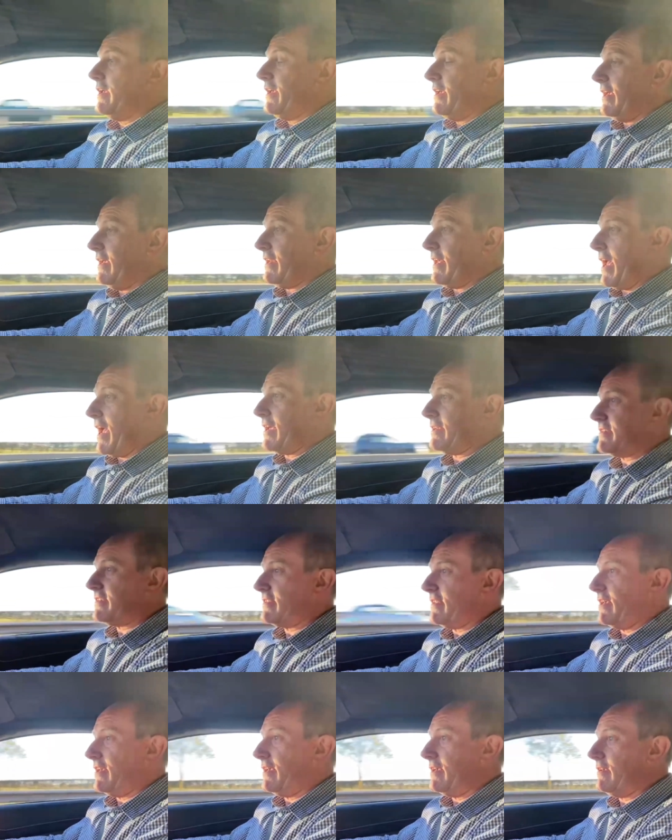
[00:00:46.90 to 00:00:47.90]
it has
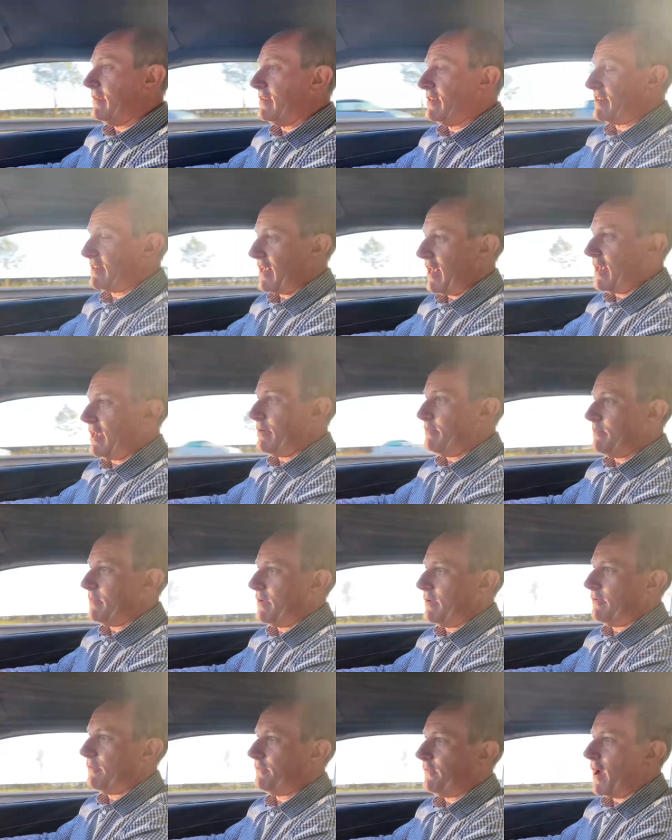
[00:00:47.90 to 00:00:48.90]
the same
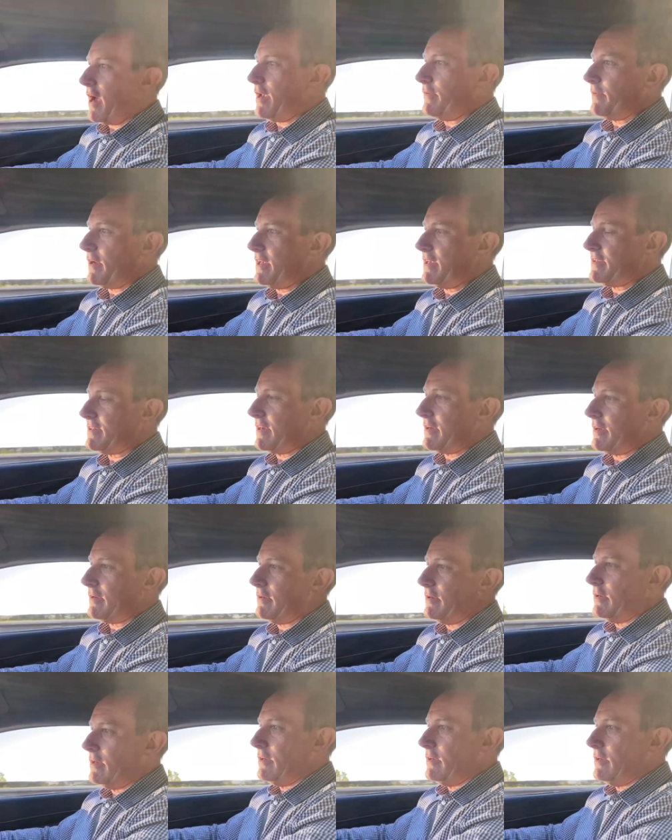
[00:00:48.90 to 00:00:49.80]
5-litre